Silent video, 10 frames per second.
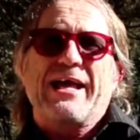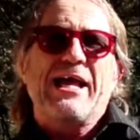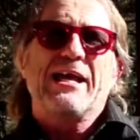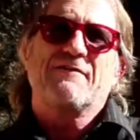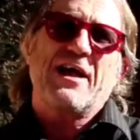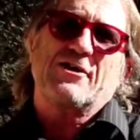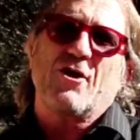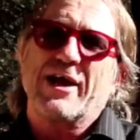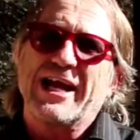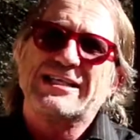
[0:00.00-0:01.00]
here. Now, if that
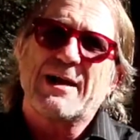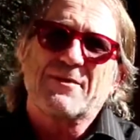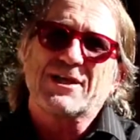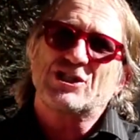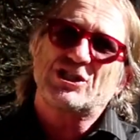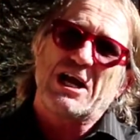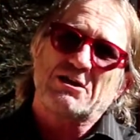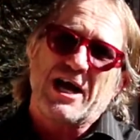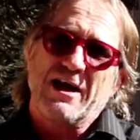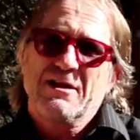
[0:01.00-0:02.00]
dog ends up in a
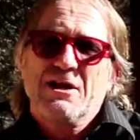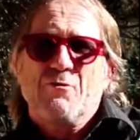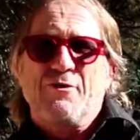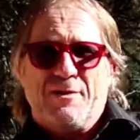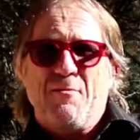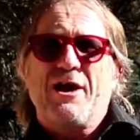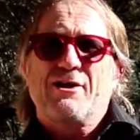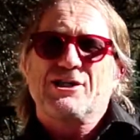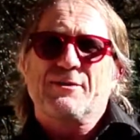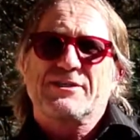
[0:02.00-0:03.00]
shelter with a
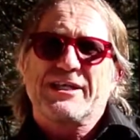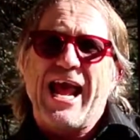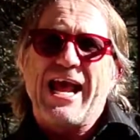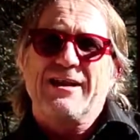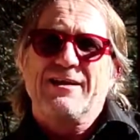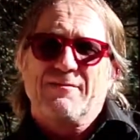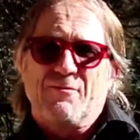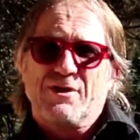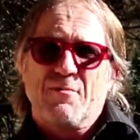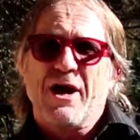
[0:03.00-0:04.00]
microchip scan,
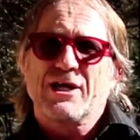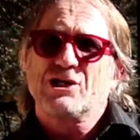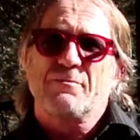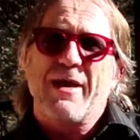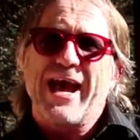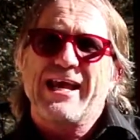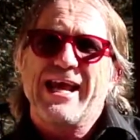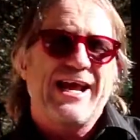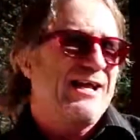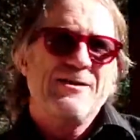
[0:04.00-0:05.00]
with the microchip back
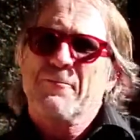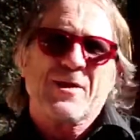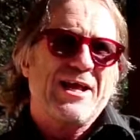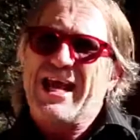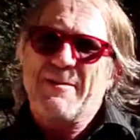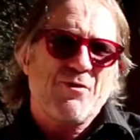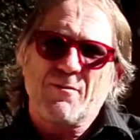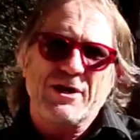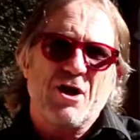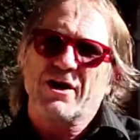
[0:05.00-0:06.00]
here, they're
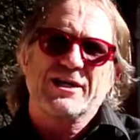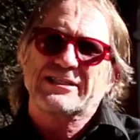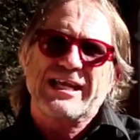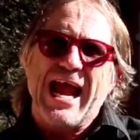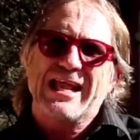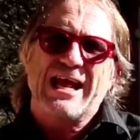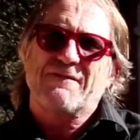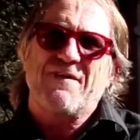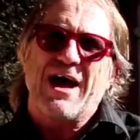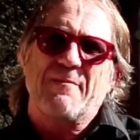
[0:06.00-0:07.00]
probably not going to scan
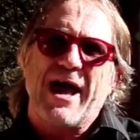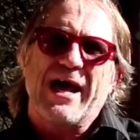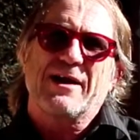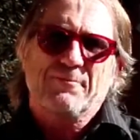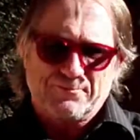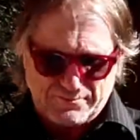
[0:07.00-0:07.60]
that far back.